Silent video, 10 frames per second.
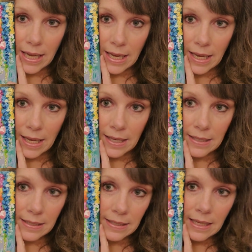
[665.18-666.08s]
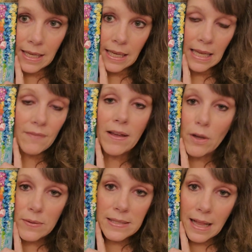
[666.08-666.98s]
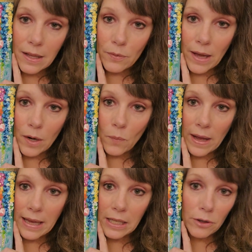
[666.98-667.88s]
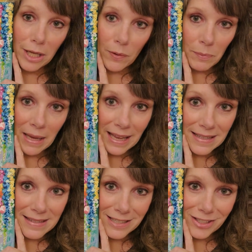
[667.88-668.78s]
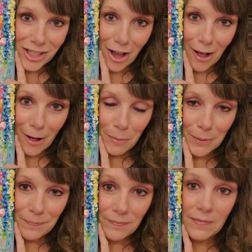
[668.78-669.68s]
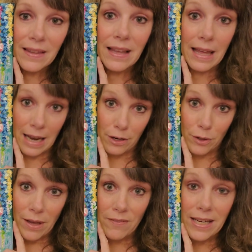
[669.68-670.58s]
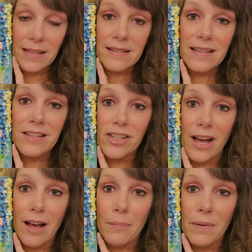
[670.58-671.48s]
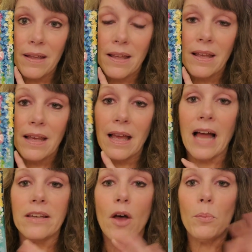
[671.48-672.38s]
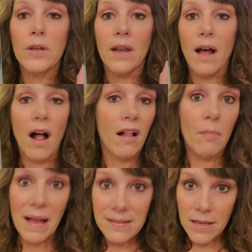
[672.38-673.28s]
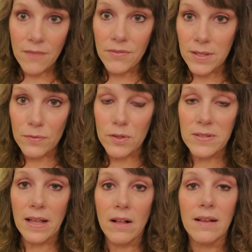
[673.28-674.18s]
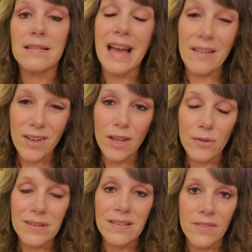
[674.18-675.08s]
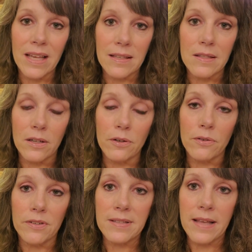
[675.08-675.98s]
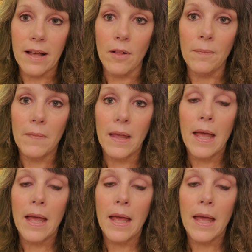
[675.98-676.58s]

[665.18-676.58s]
And if I don't sell it right away, it'll go in my Etsy shop. And I do have an Etsy shop. I don't put all my stuff that's for sale because I have hundreds of things that are for sale.